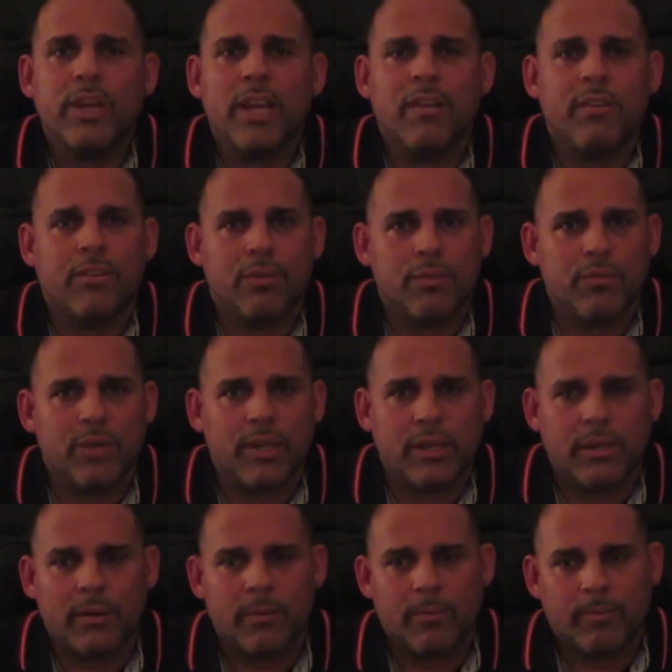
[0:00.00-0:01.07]
If you gave it to Rick,
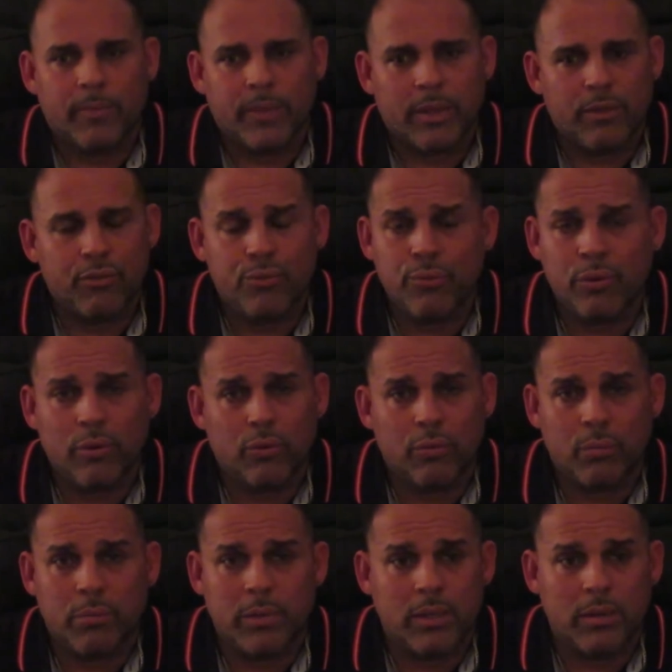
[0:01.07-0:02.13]
Chulo's
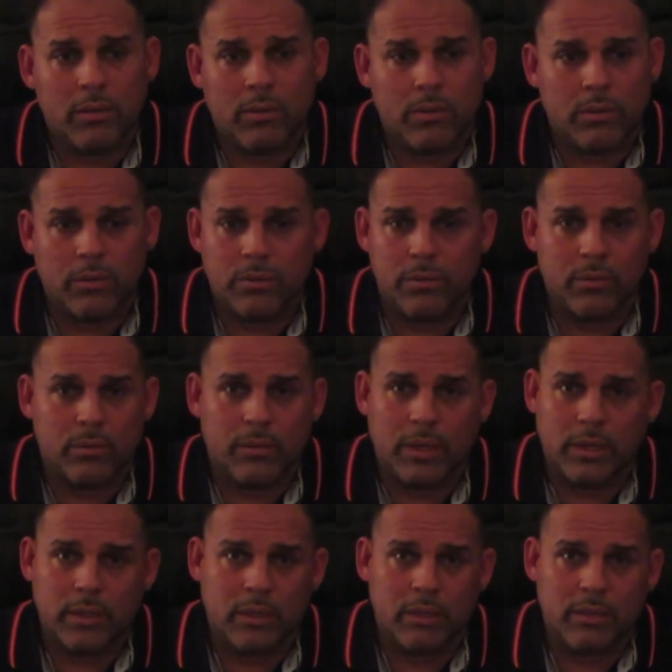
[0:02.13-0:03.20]
been long due.
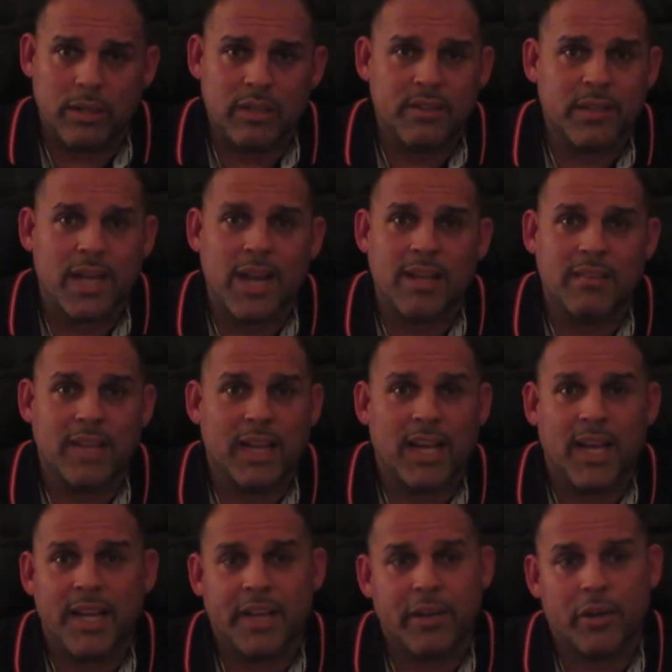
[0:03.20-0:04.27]
Like there's guys that
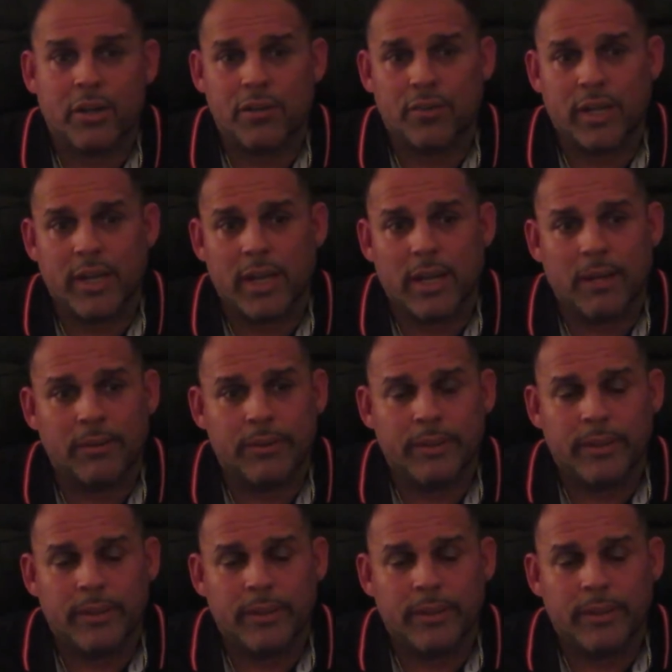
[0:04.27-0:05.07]
got A cards right now